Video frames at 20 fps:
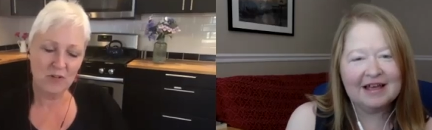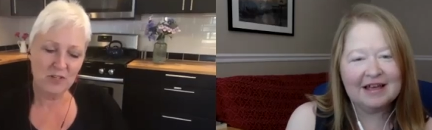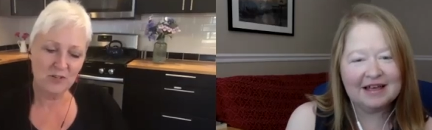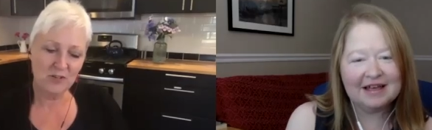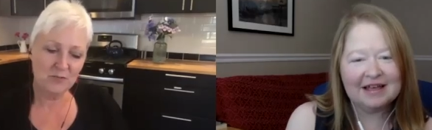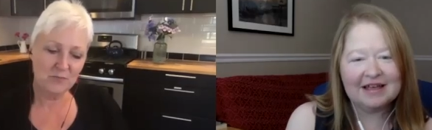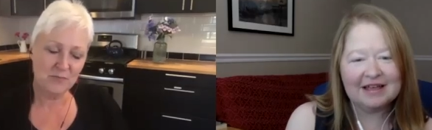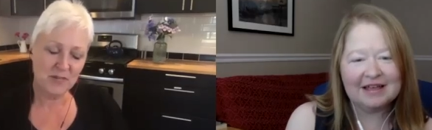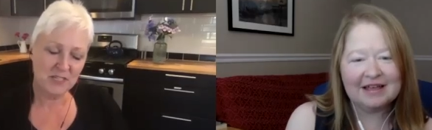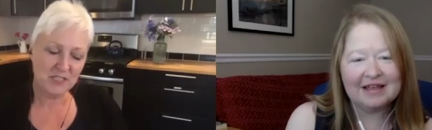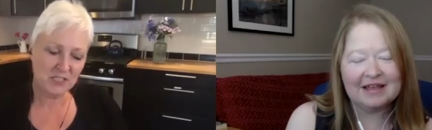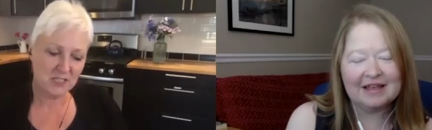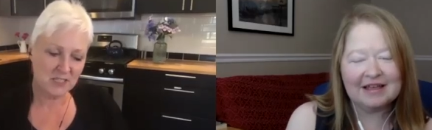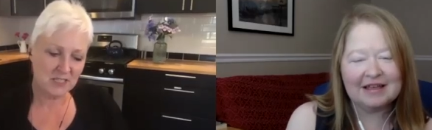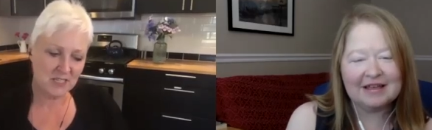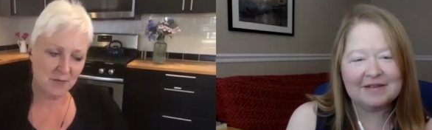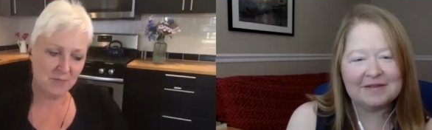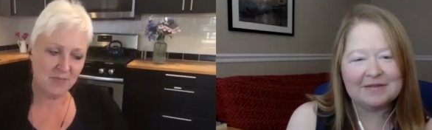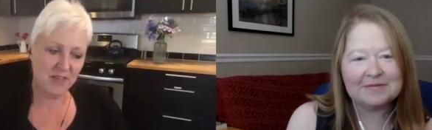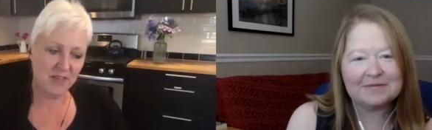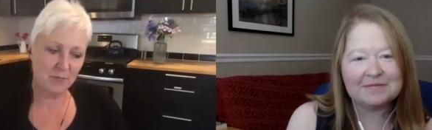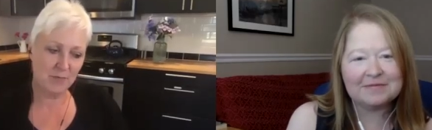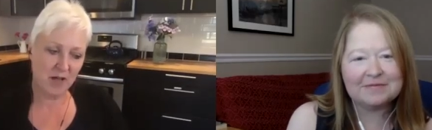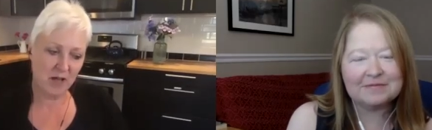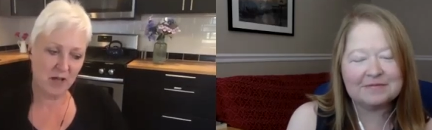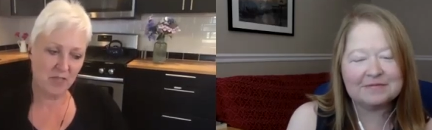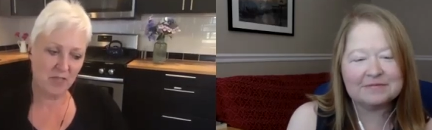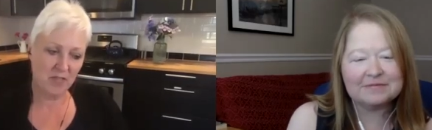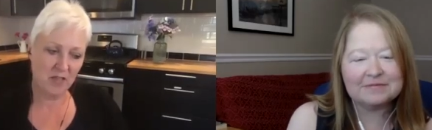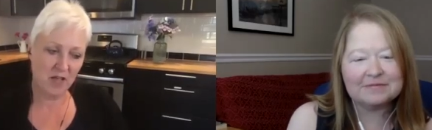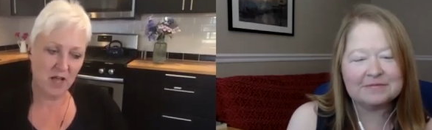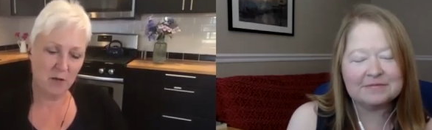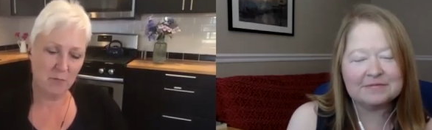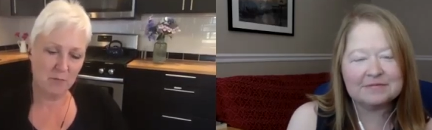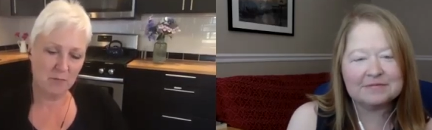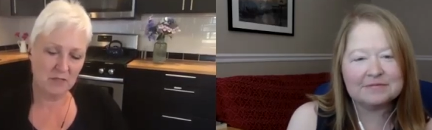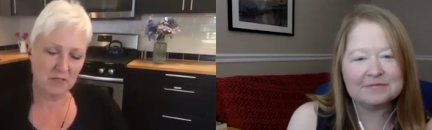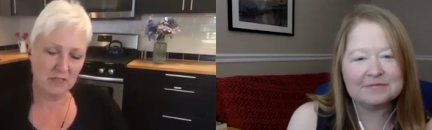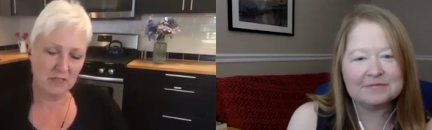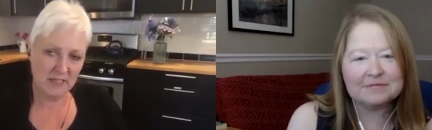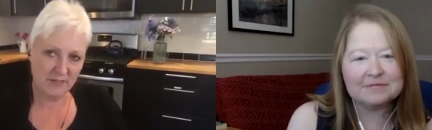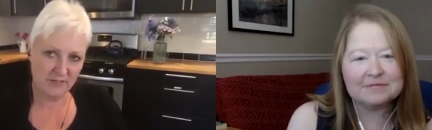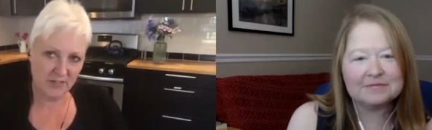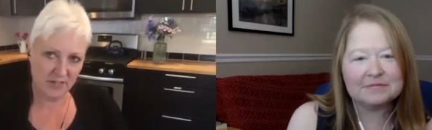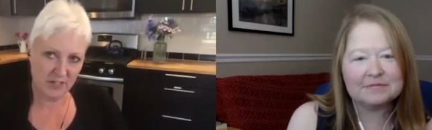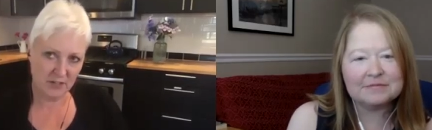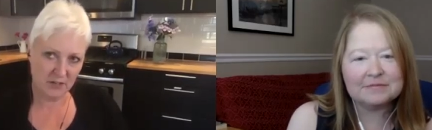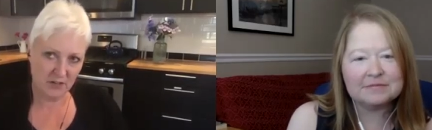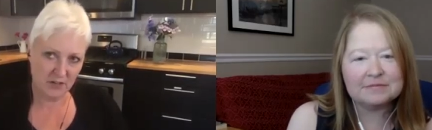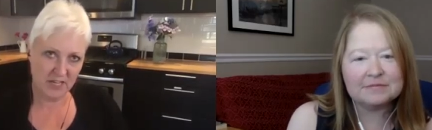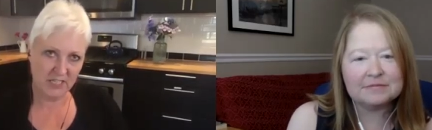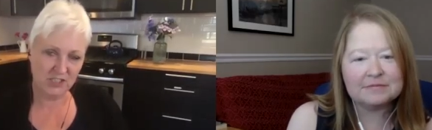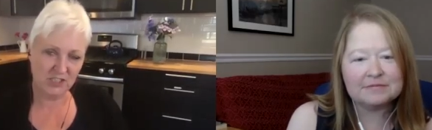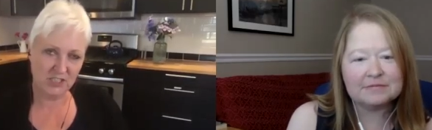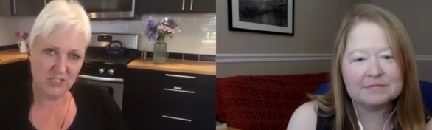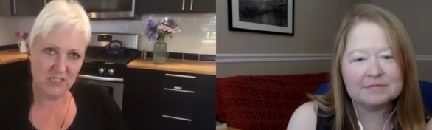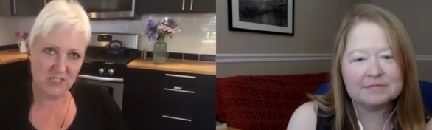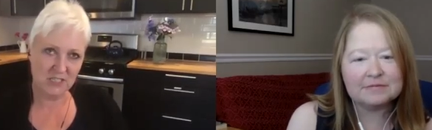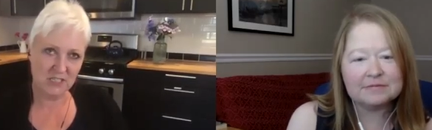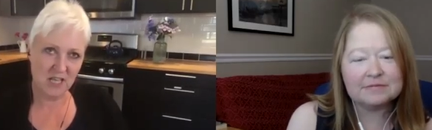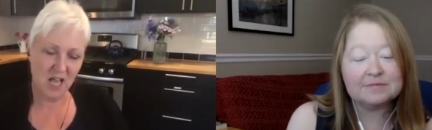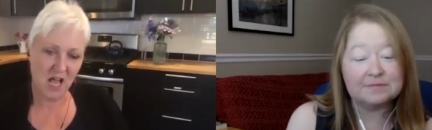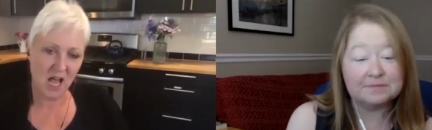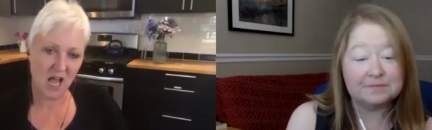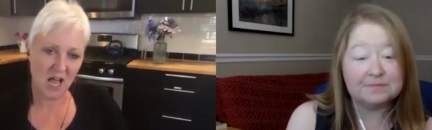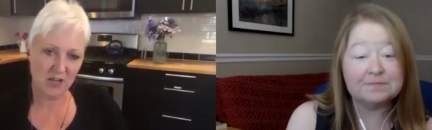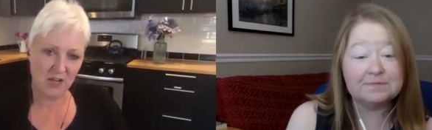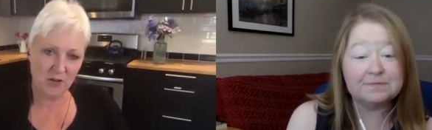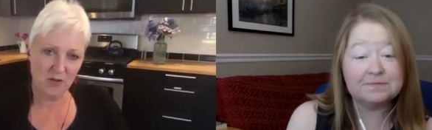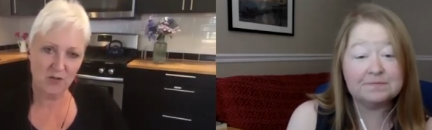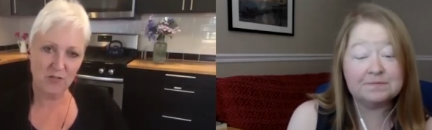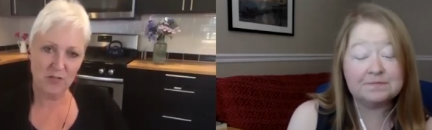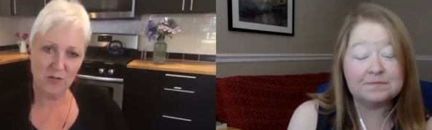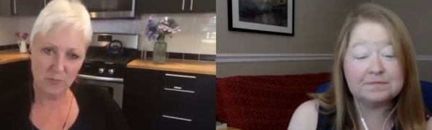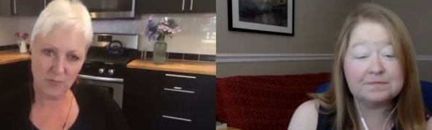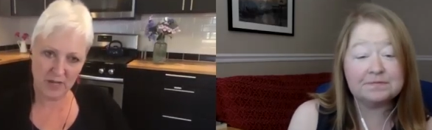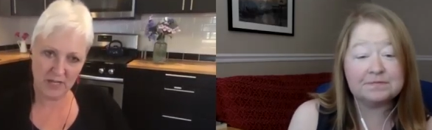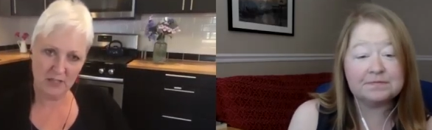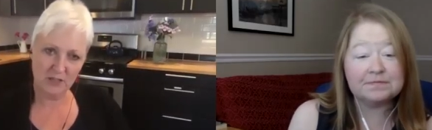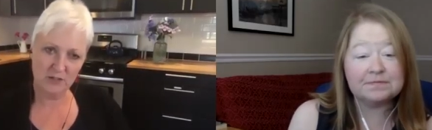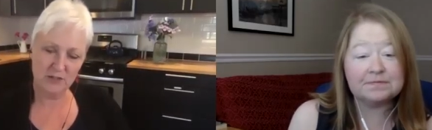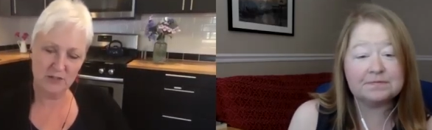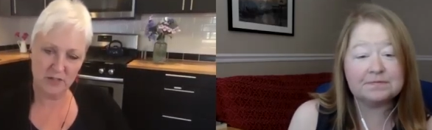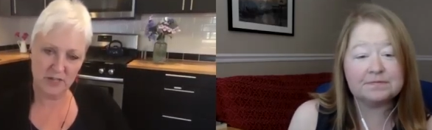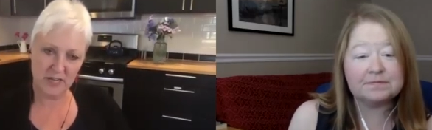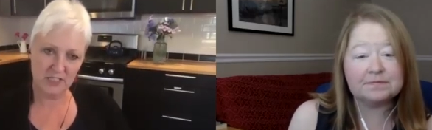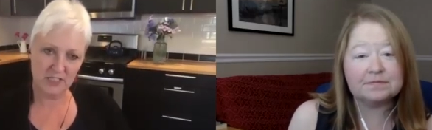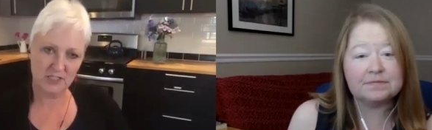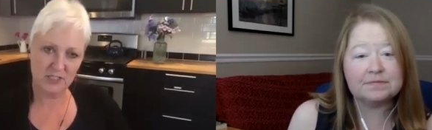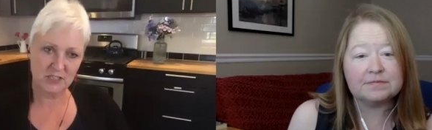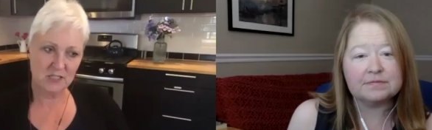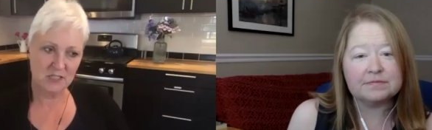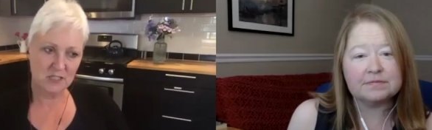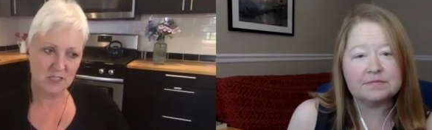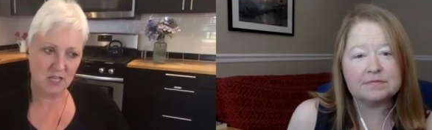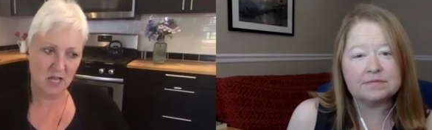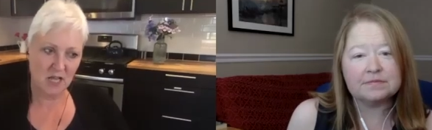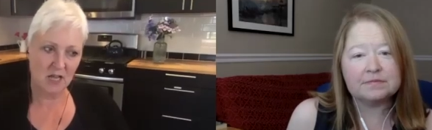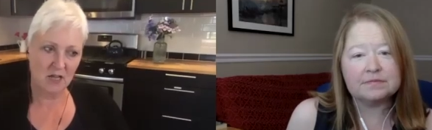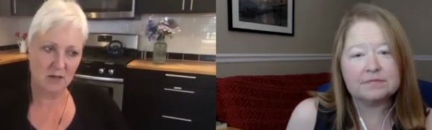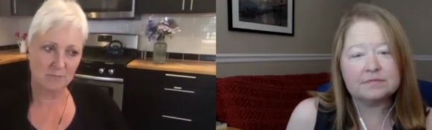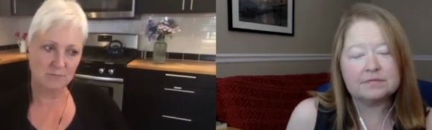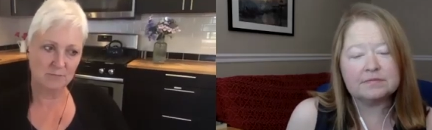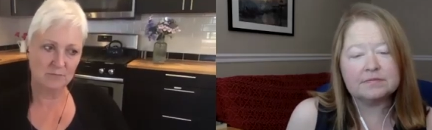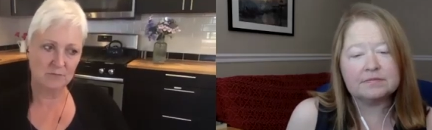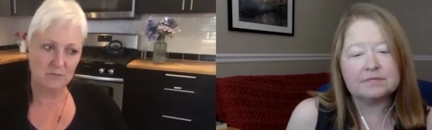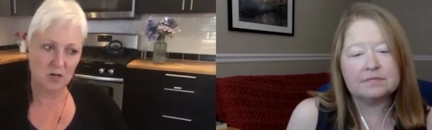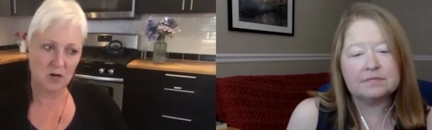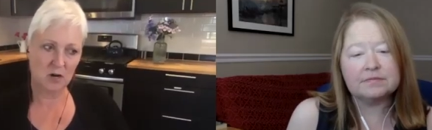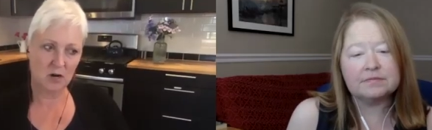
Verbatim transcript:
Speaker 1: You mentioned something about um, living donations. Mm-hmm. I know the regular donations um,